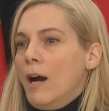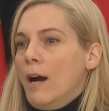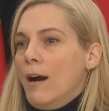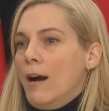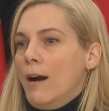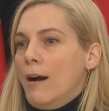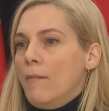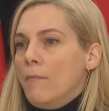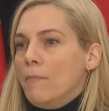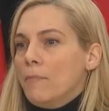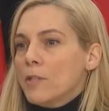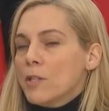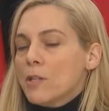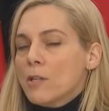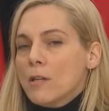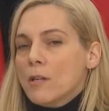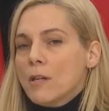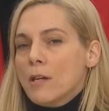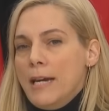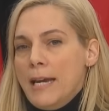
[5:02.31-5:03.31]

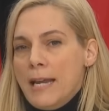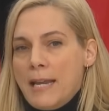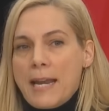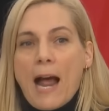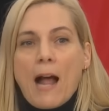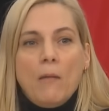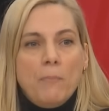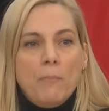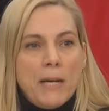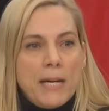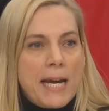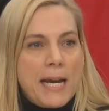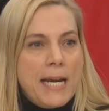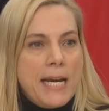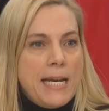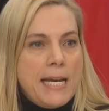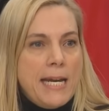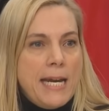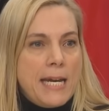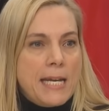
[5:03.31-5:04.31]
in helping
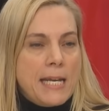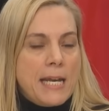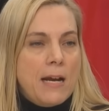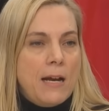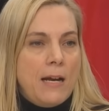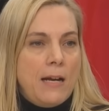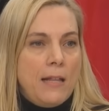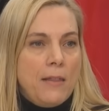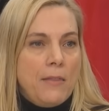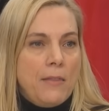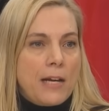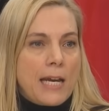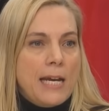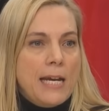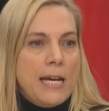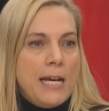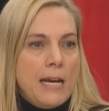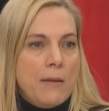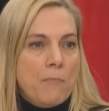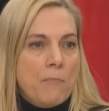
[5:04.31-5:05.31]
the Canadian